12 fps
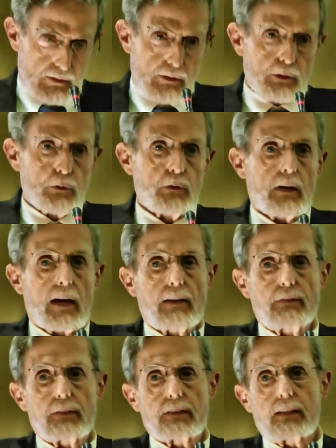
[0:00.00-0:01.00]
new
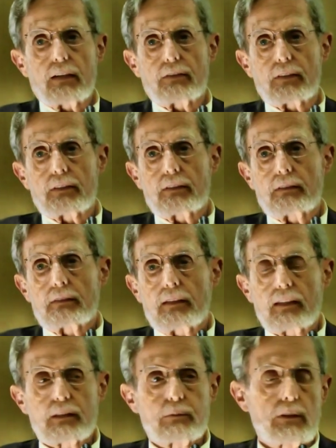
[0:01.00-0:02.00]
life is given.
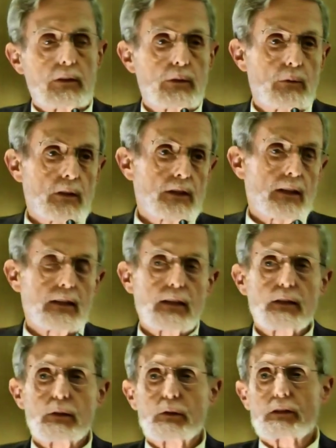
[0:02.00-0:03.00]
That's one of the ones that they
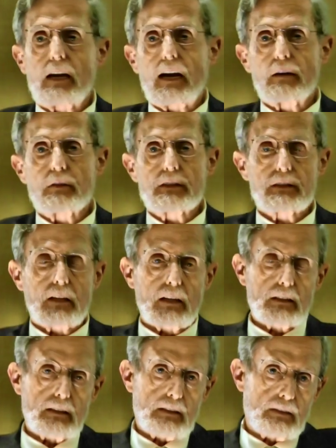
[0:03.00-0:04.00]
use
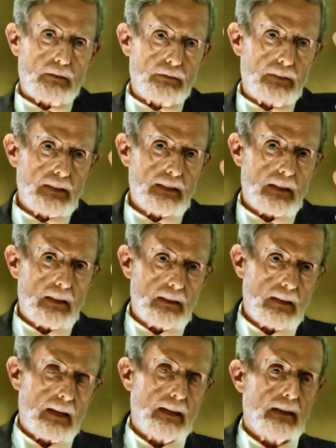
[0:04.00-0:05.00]
Aristotle that a physical
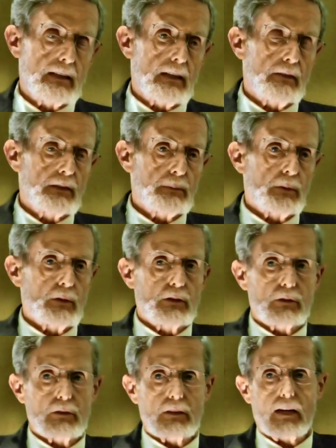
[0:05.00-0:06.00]
thing can give
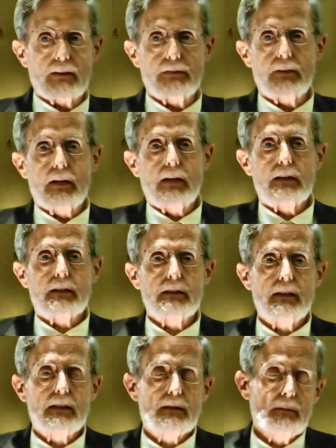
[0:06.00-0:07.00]
spiritual life. You
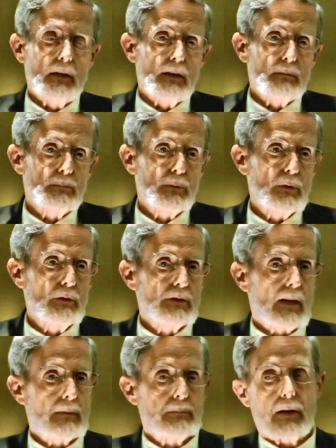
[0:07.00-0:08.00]
need to prove
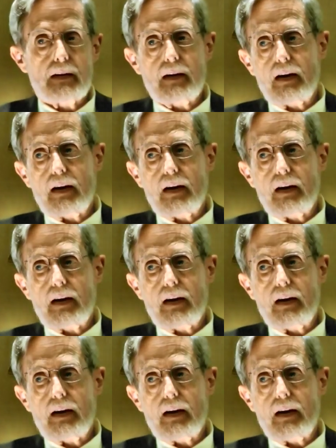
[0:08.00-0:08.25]
that by